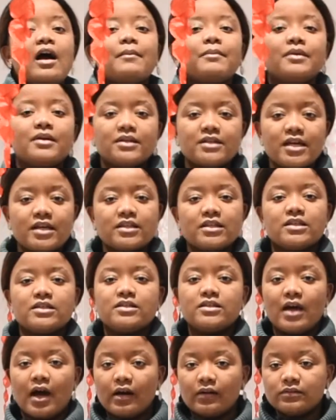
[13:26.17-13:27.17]
I'm gonna take
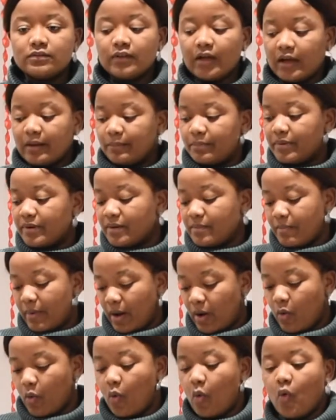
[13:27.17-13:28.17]
this down and put it
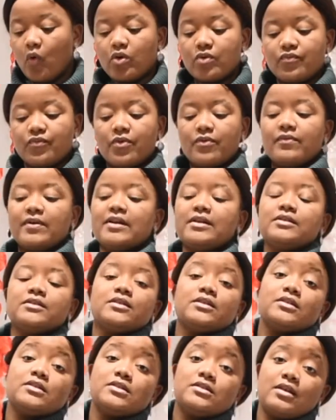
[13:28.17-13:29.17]
back on for
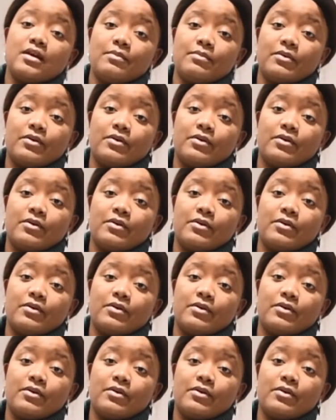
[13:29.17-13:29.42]
Valentine's Day,